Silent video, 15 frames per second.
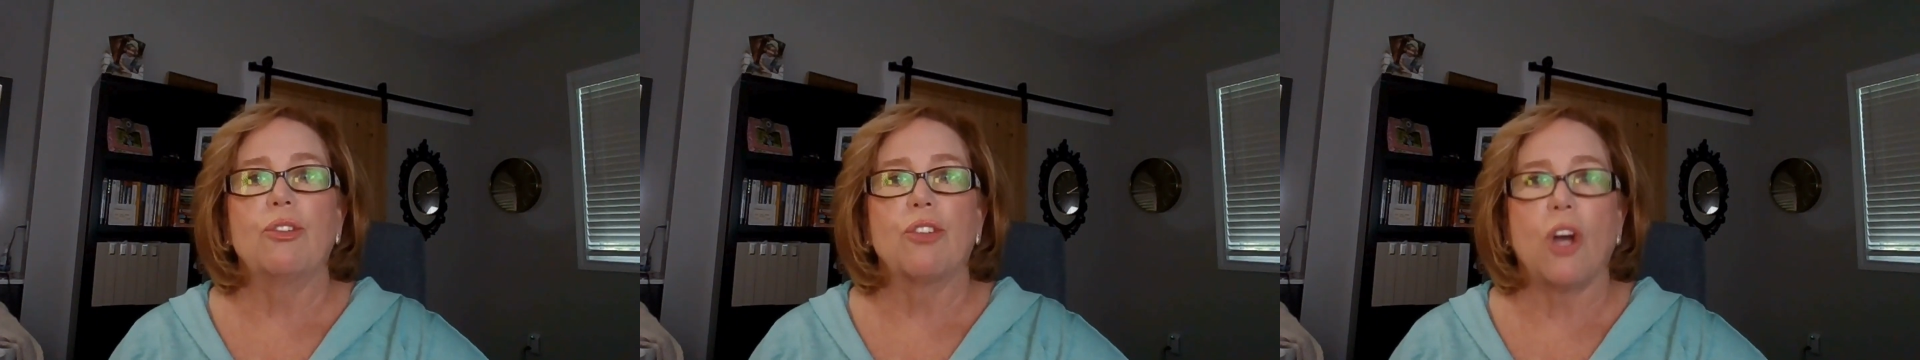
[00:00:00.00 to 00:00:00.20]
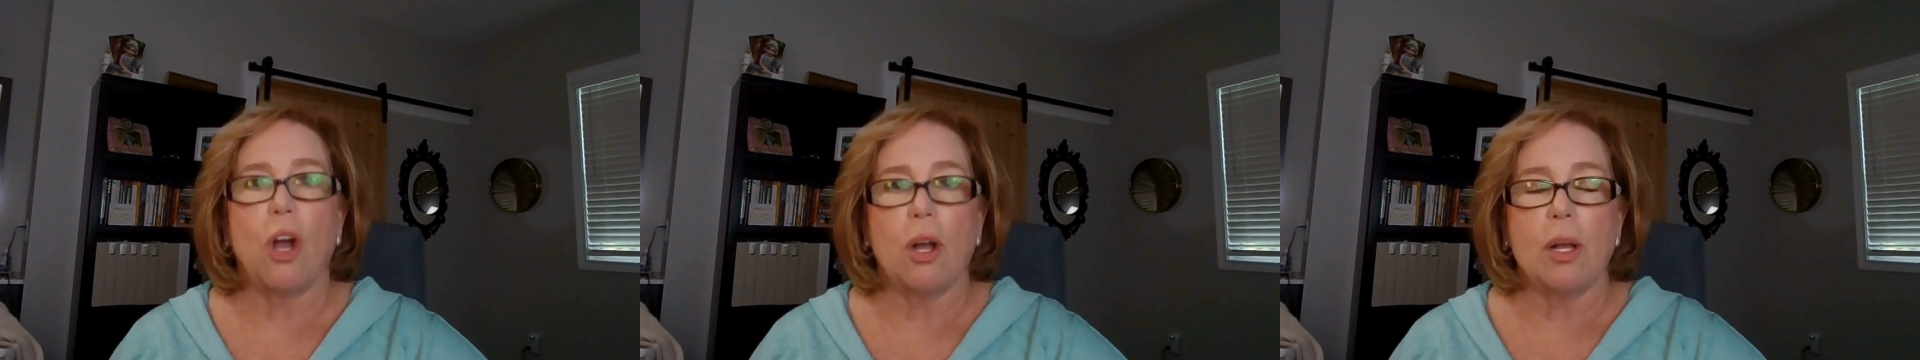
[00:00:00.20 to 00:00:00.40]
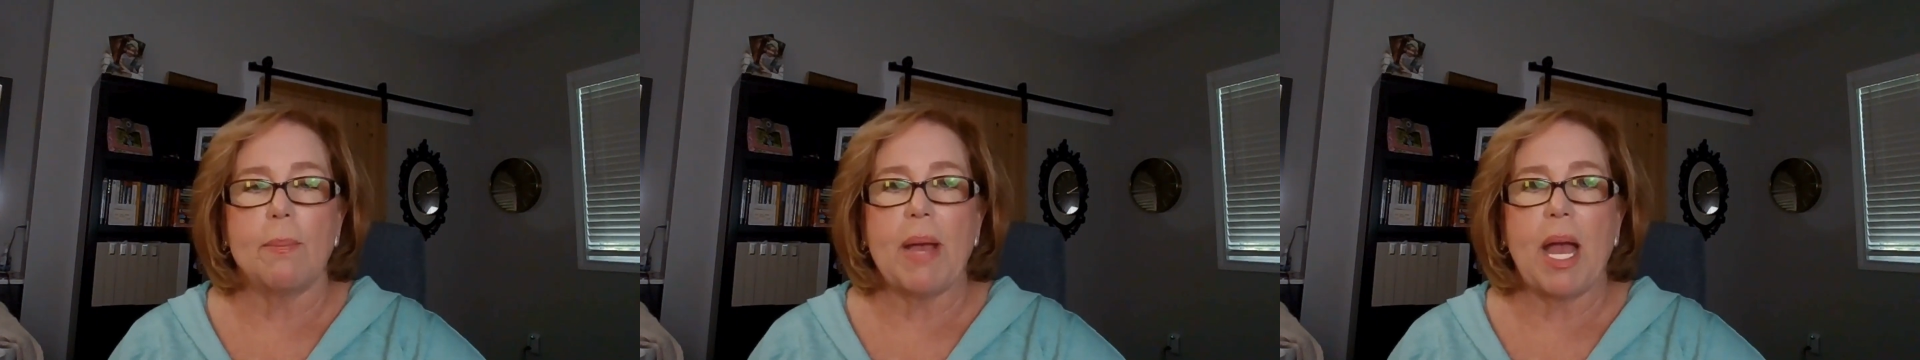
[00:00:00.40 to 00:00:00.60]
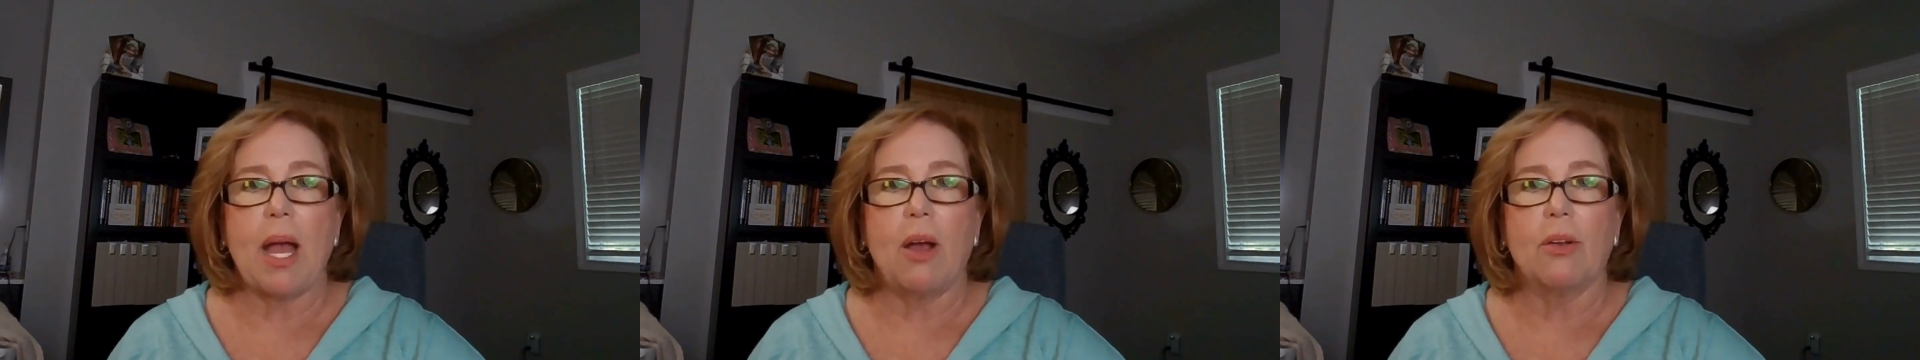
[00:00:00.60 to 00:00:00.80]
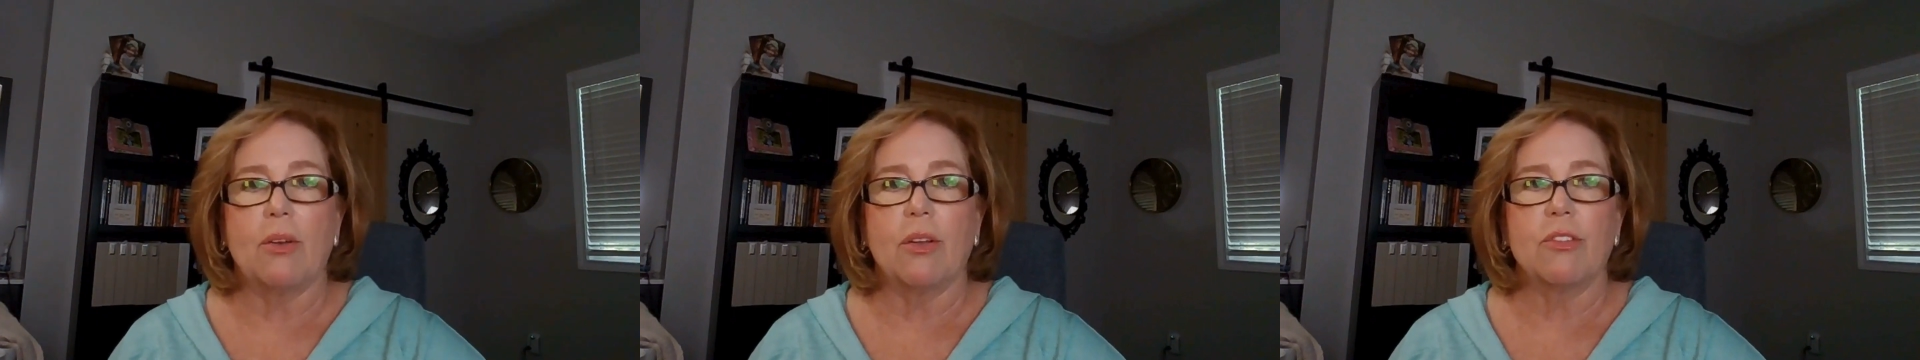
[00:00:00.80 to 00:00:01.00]
you talk
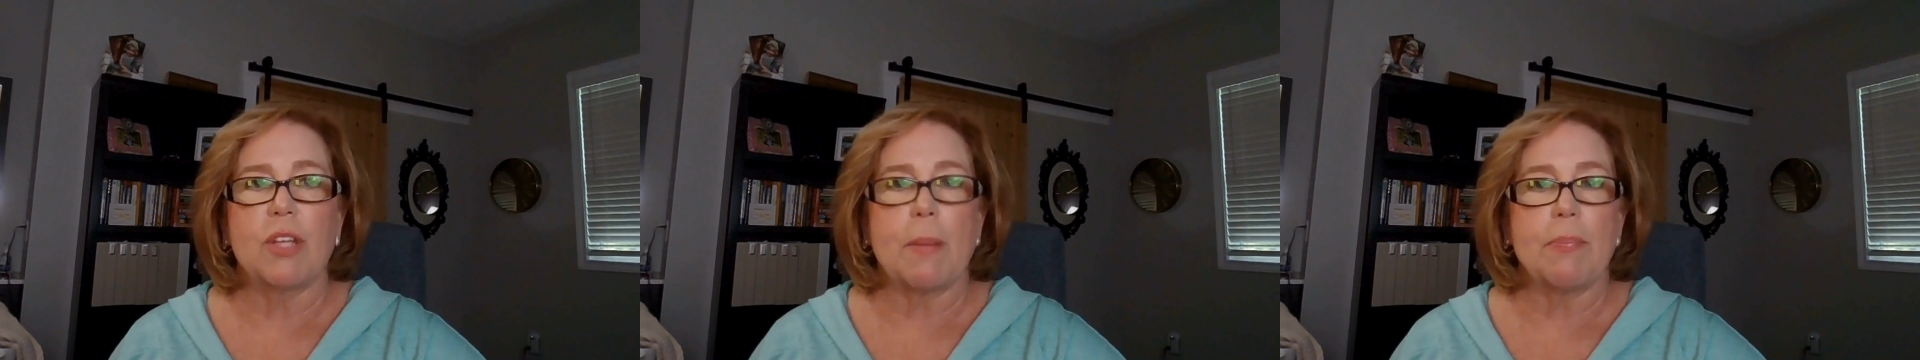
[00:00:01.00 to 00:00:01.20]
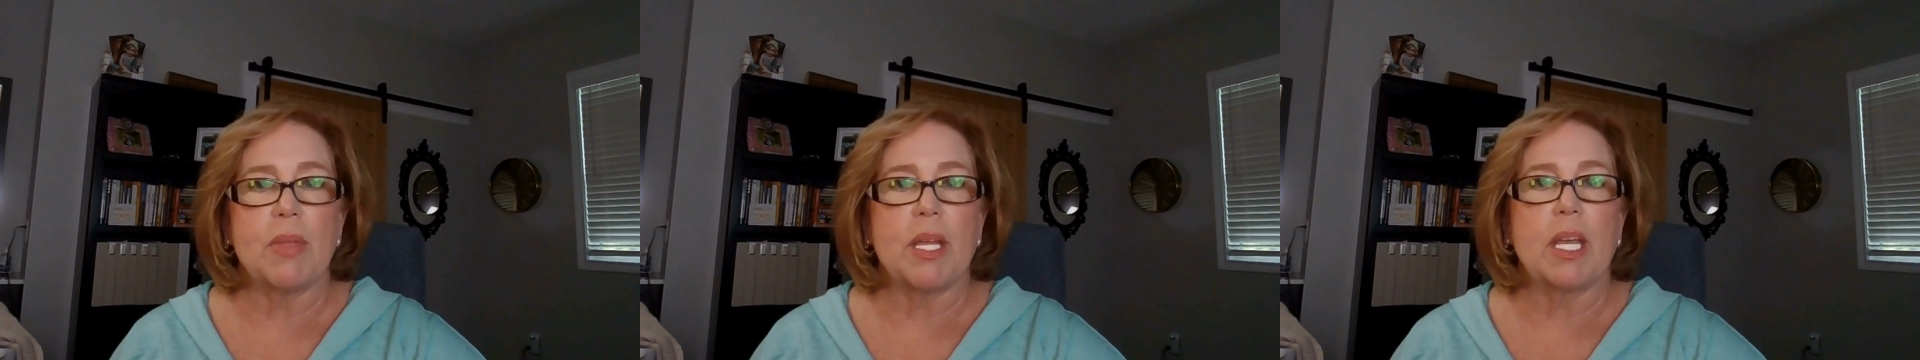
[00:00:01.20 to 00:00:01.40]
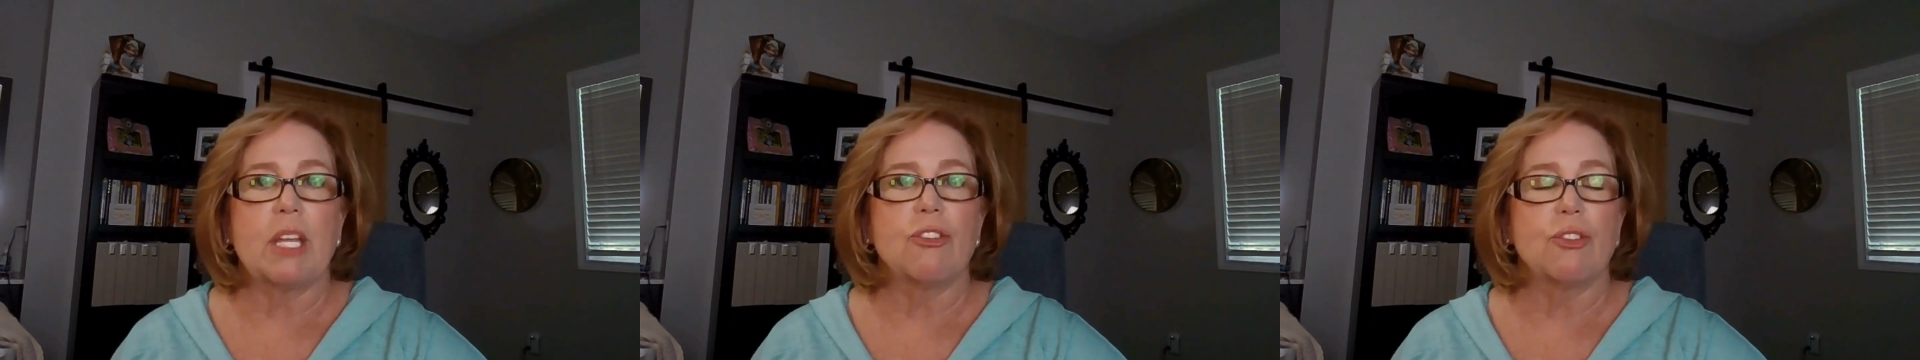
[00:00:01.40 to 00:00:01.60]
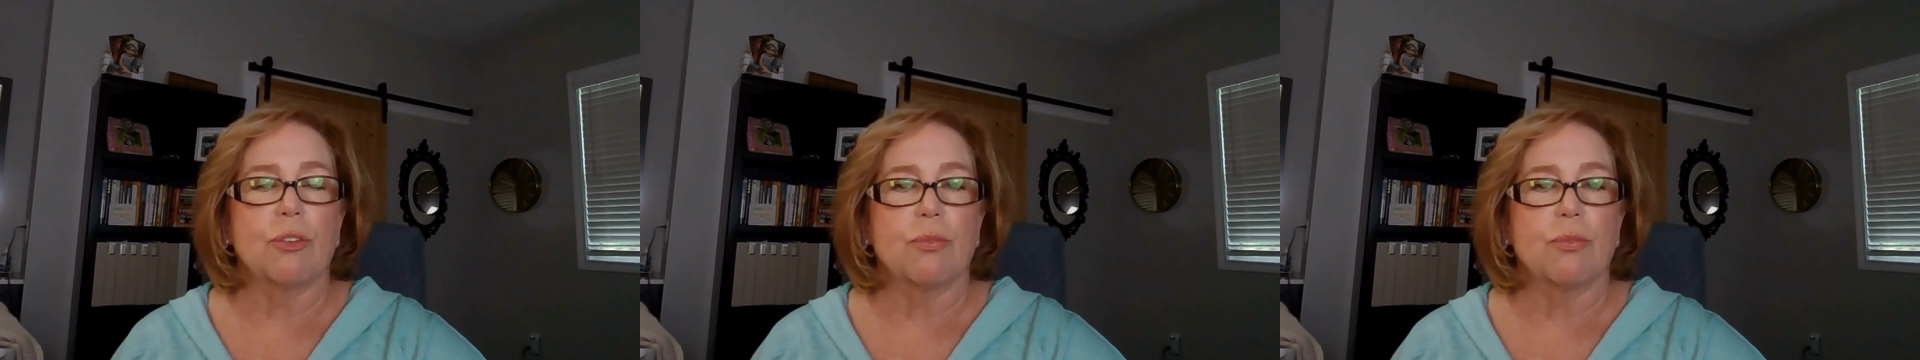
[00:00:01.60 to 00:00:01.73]
about something in